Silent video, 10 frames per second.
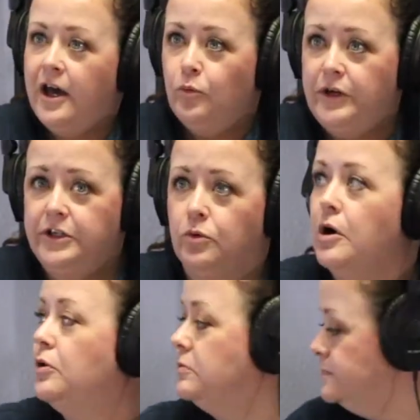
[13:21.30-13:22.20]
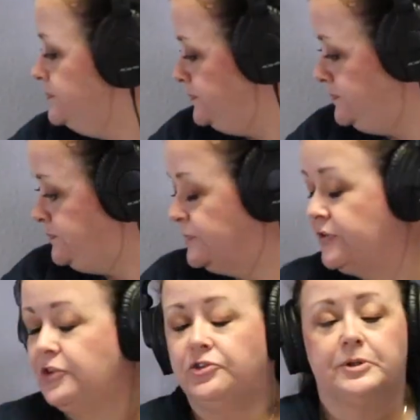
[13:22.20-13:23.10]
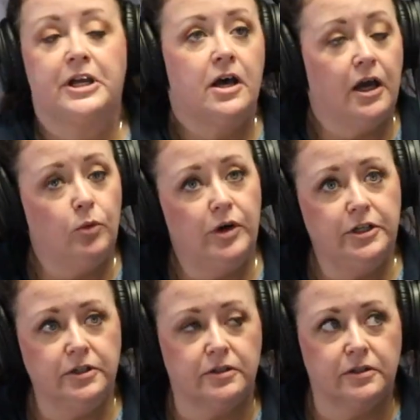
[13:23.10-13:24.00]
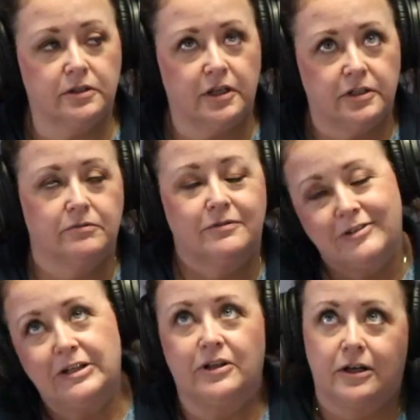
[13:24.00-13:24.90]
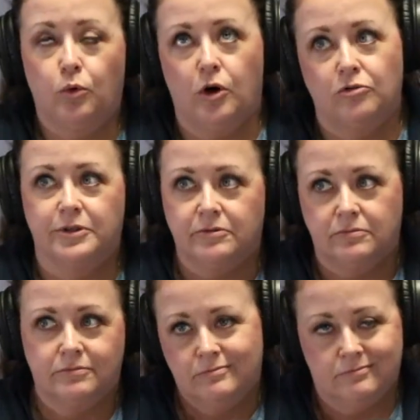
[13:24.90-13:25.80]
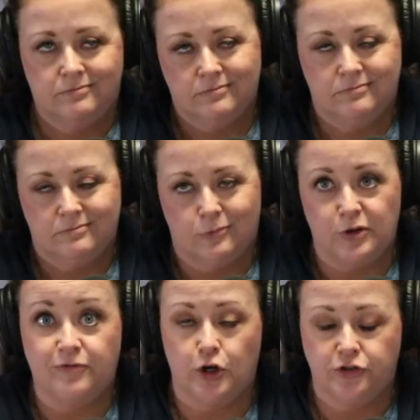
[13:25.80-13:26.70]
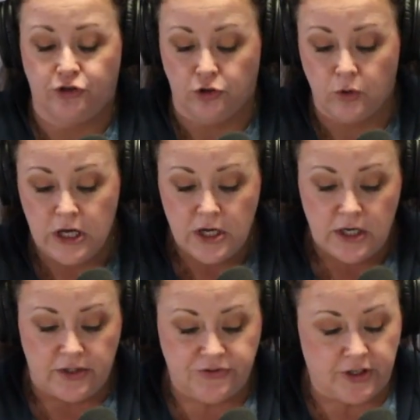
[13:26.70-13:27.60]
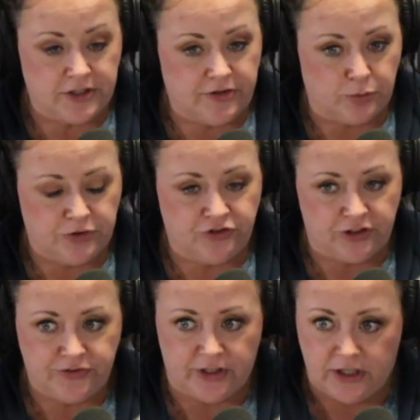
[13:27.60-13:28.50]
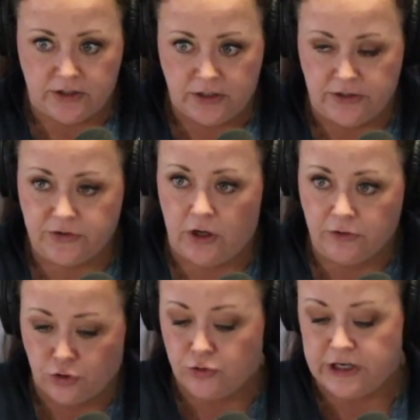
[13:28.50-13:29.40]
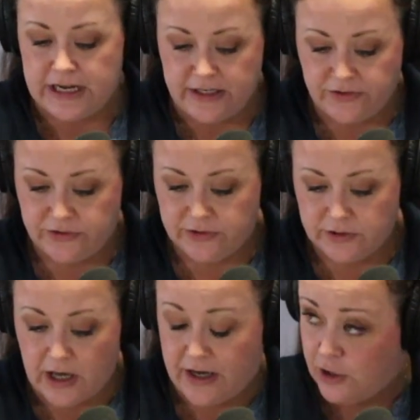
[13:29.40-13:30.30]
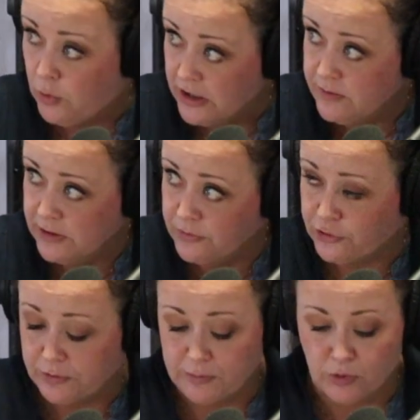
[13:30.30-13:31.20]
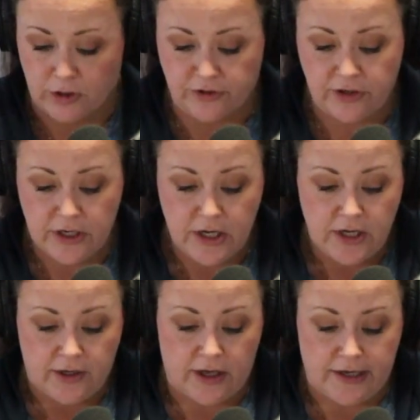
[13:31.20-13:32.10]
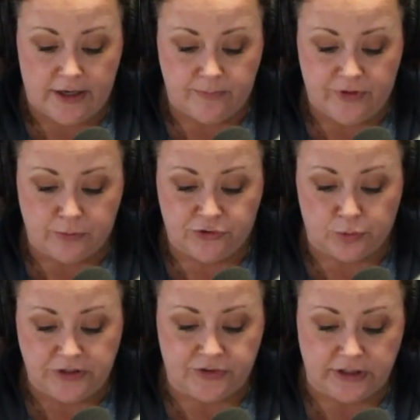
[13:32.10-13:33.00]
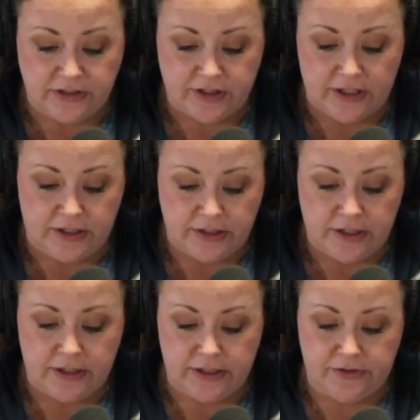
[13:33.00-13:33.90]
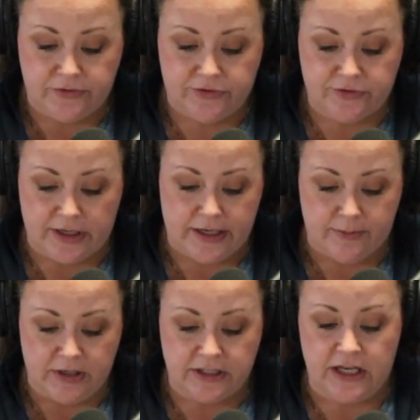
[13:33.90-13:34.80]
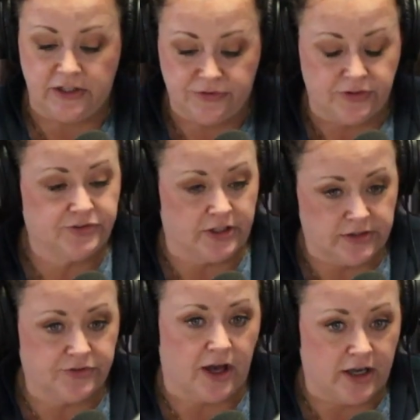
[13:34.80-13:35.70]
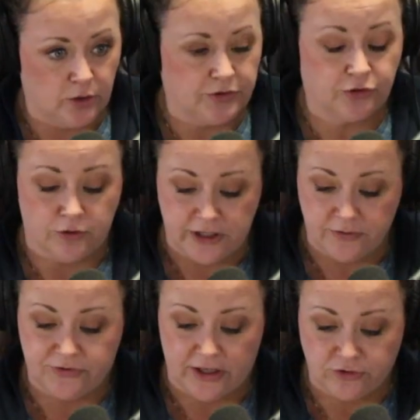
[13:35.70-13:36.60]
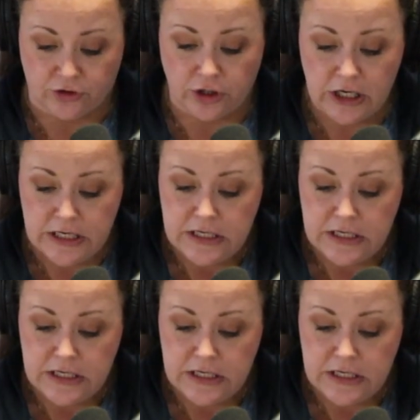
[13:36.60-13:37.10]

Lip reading: I want to quote, excuse me, I want to not quote, but refer to a study that was just done. It's called Create Iowa. It was a report that was recently done. It's a case that studies the Iowa's creative sector.